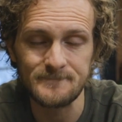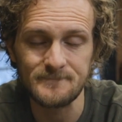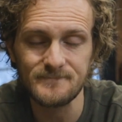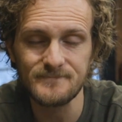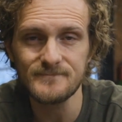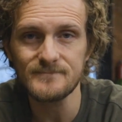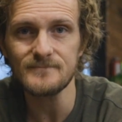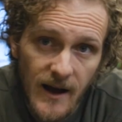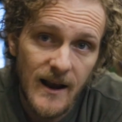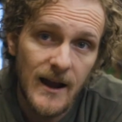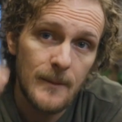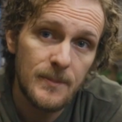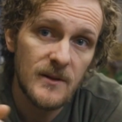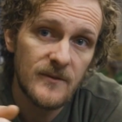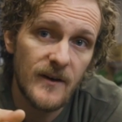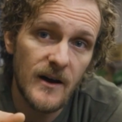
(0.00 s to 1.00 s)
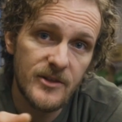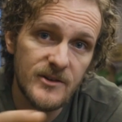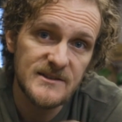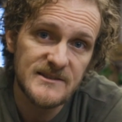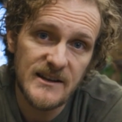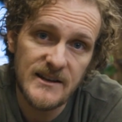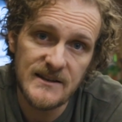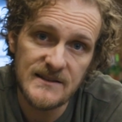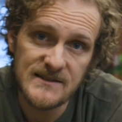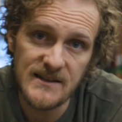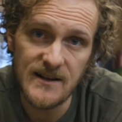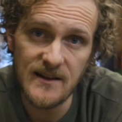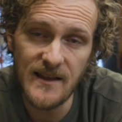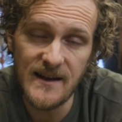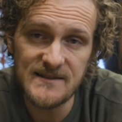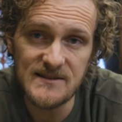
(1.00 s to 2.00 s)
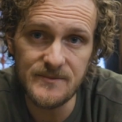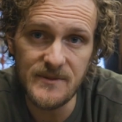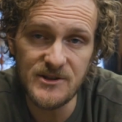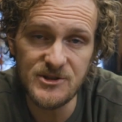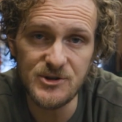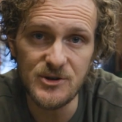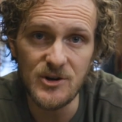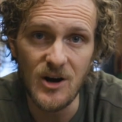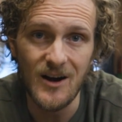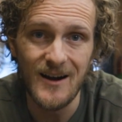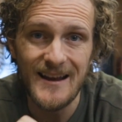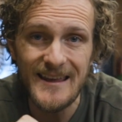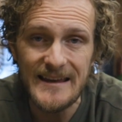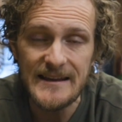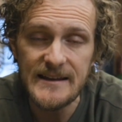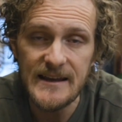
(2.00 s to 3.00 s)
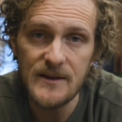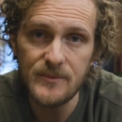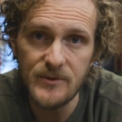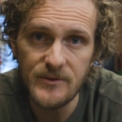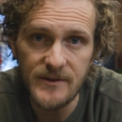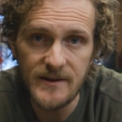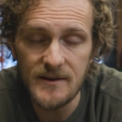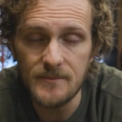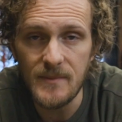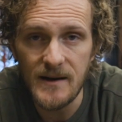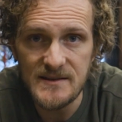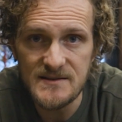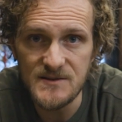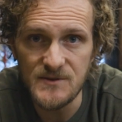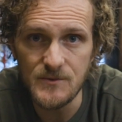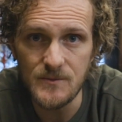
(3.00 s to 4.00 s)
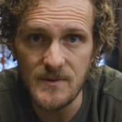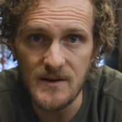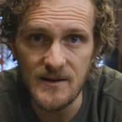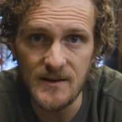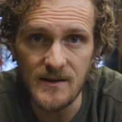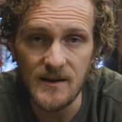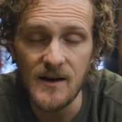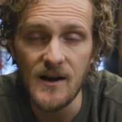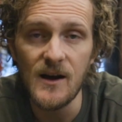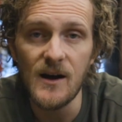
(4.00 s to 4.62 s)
Okay, a couple of other settings that I like to make sure are enabled in my Zoom meeting